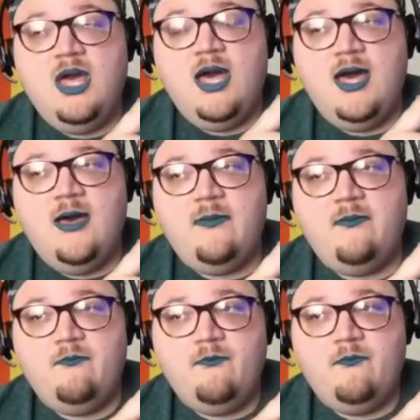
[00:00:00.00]

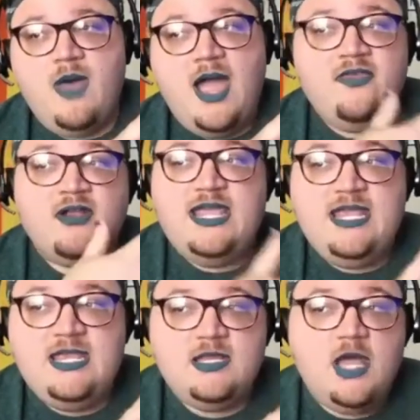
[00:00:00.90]
either
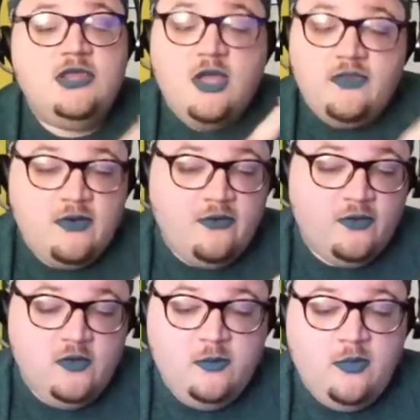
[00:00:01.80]
in another
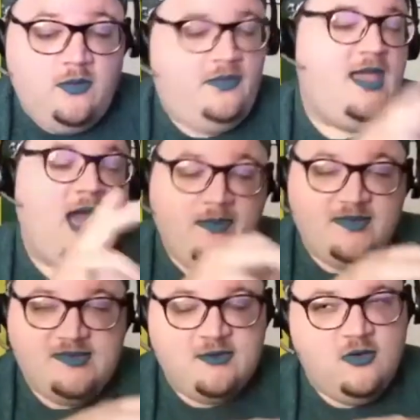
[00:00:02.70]
group or the
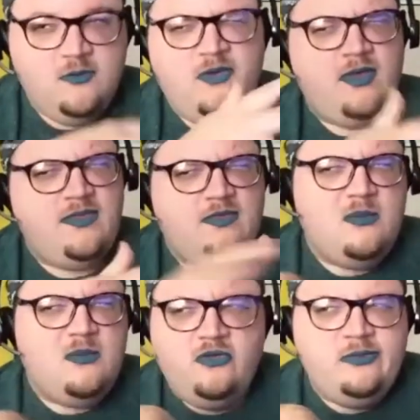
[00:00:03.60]
opposite group, though I think there
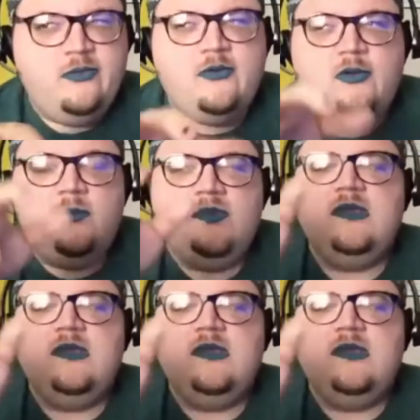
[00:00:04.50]
are multiple groups.